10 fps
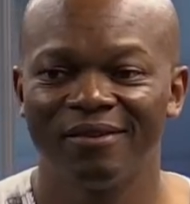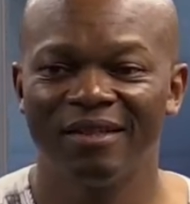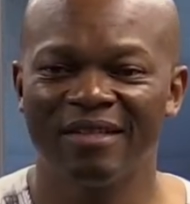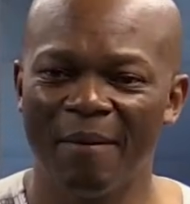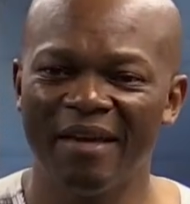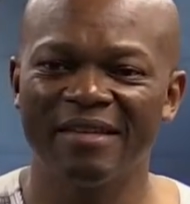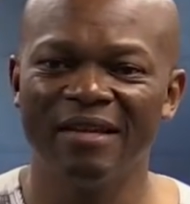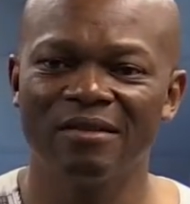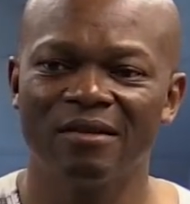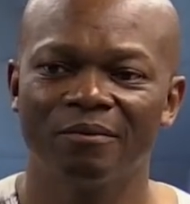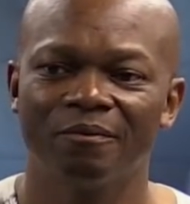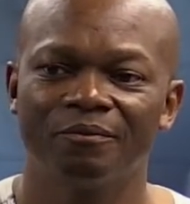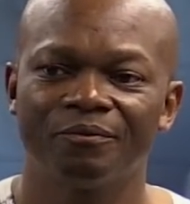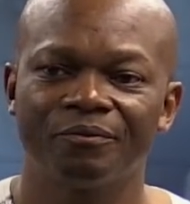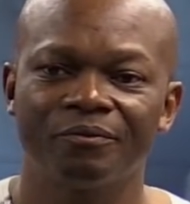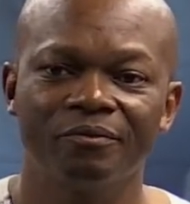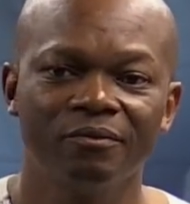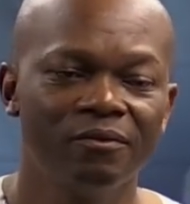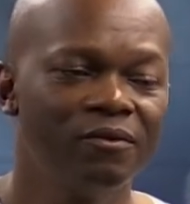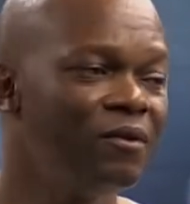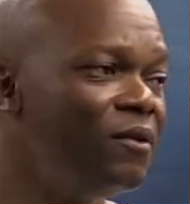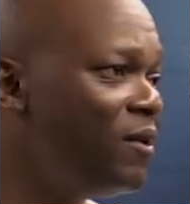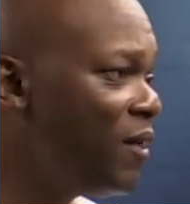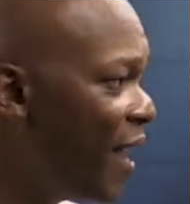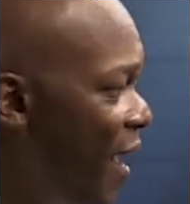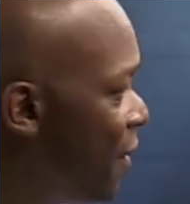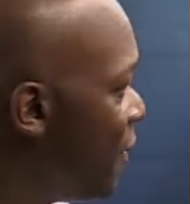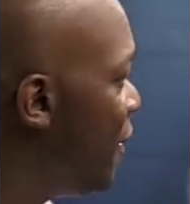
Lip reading: Does that make sense? Okay.